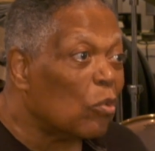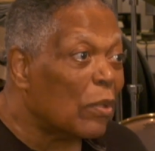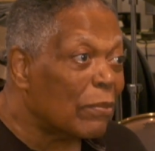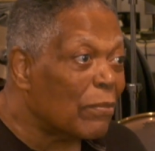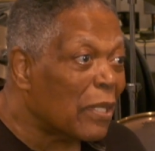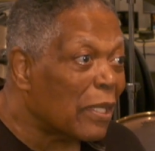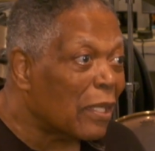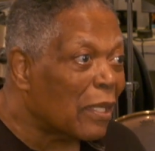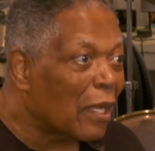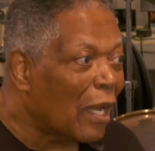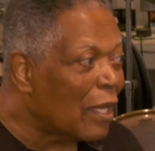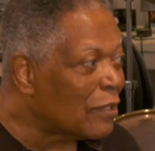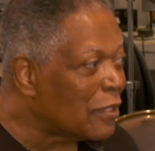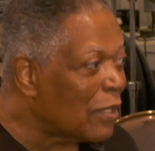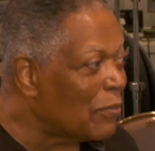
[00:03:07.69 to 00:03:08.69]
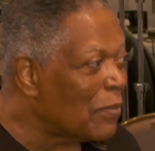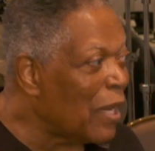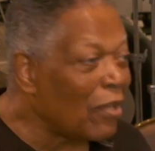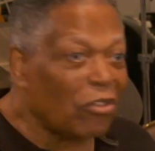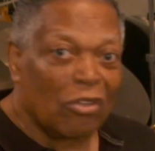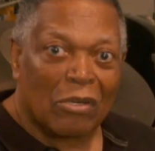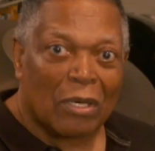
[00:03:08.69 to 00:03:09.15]
with me?" I said, "Man, I
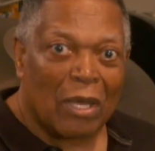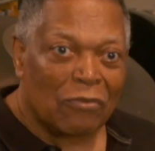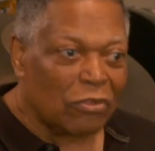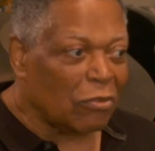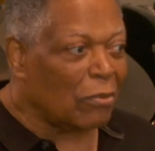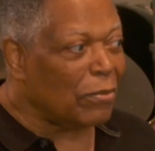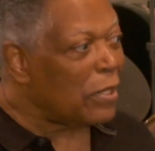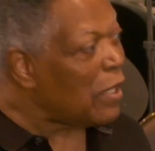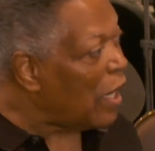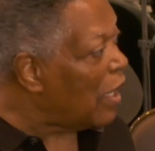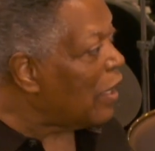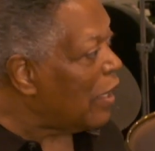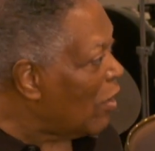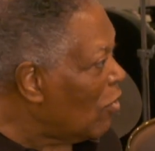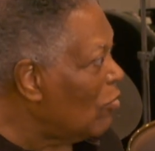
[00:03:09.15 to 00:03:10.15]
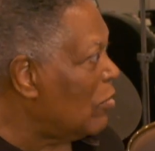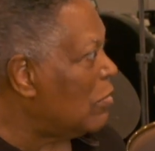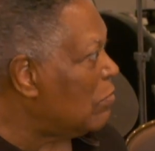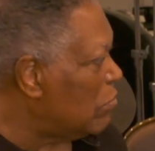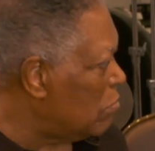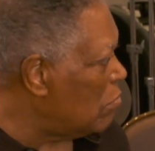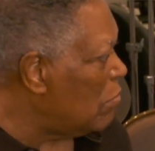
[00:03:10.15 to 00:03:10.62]
thought I was going to be hanging out with
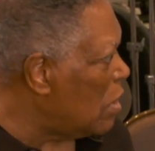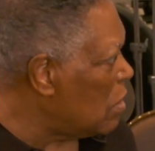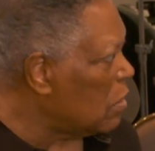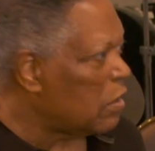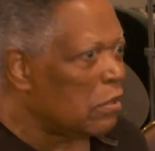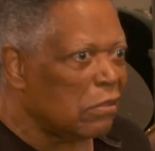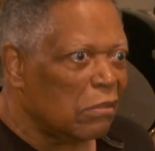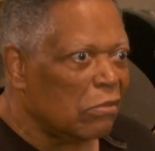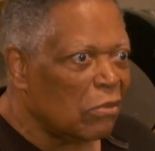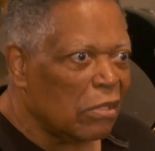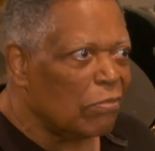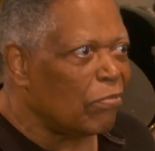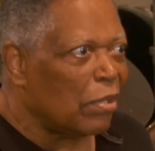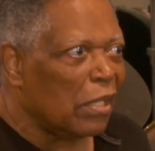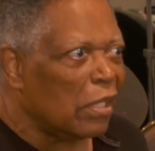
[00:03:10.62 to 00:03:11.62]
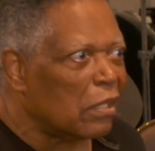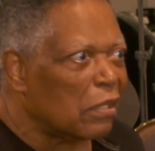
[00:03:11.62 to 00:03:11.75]
Monk and Bud."